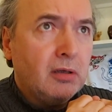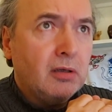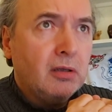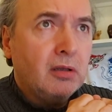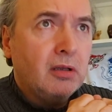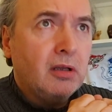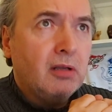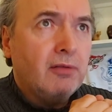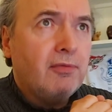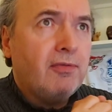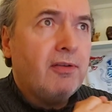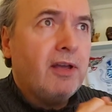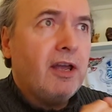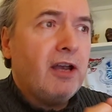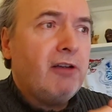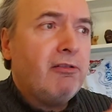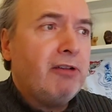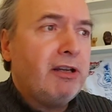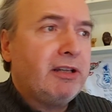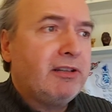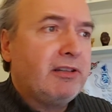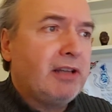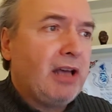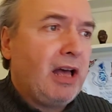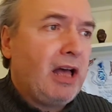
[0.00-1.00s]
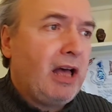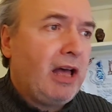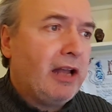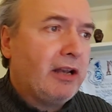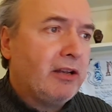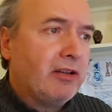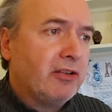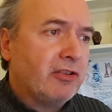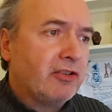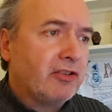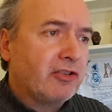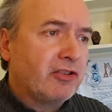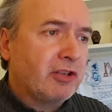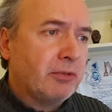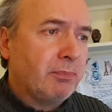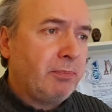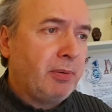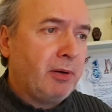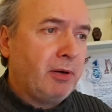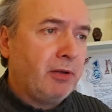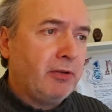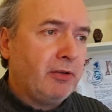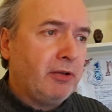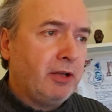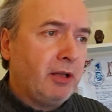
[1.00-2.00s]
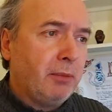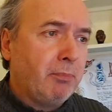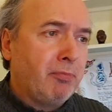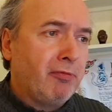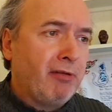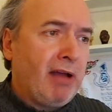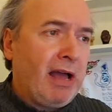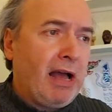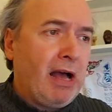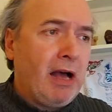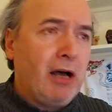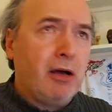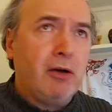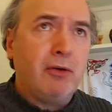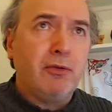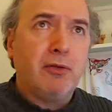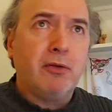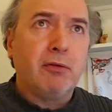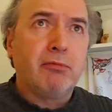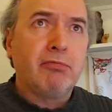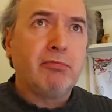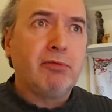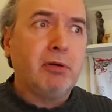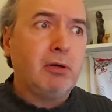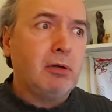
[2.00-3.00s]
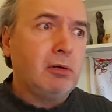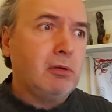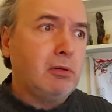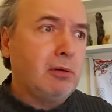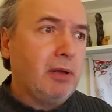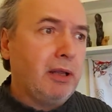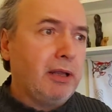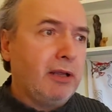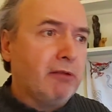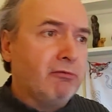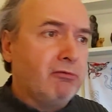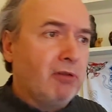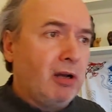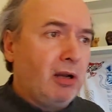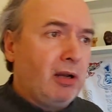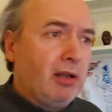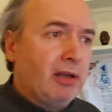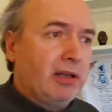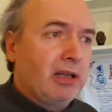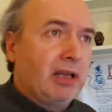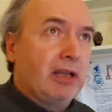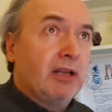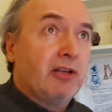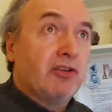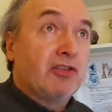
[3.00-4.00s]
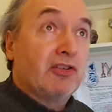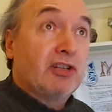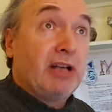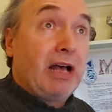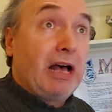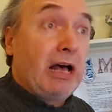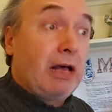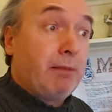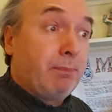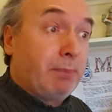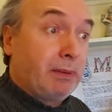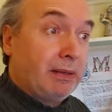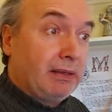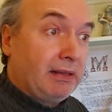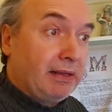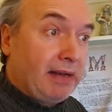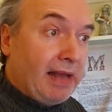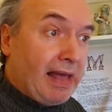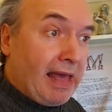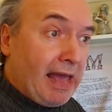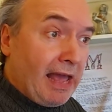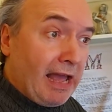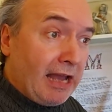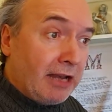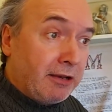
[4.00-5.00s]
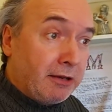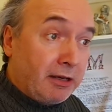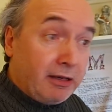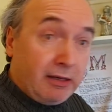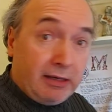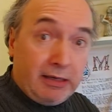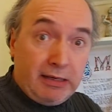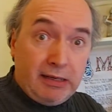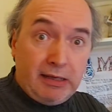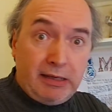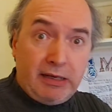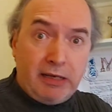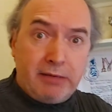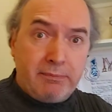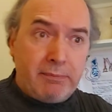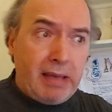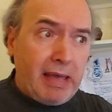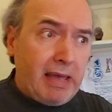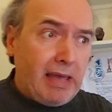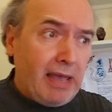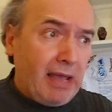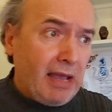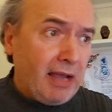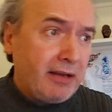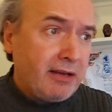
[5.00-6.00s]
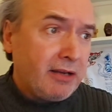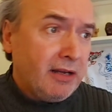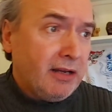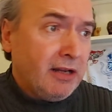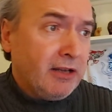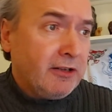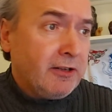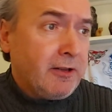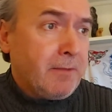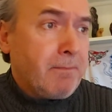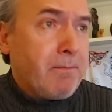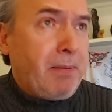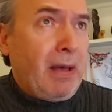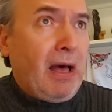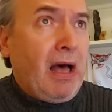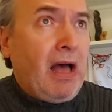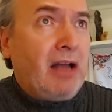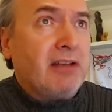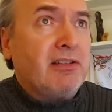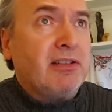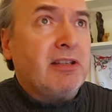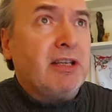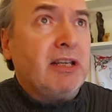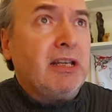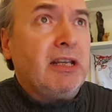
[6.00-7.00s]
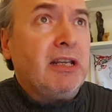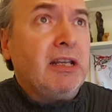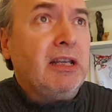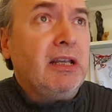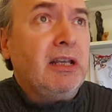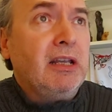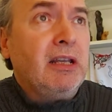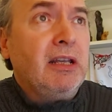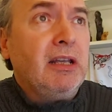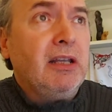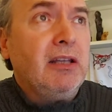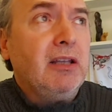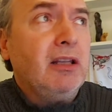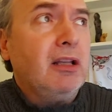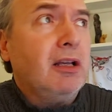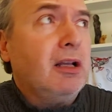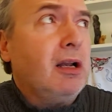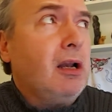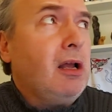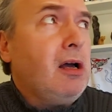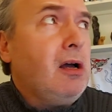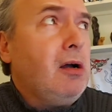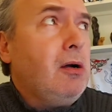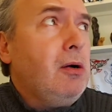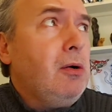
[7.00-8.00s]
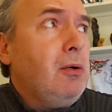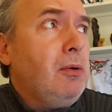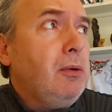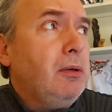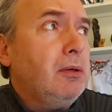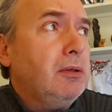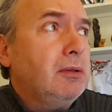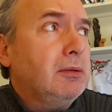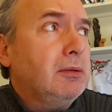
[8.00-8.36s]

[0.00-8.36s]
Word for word: The fairy dance upon the brow, the rolling, rollicking, sharp and glad and nearly mad, departing in the glow.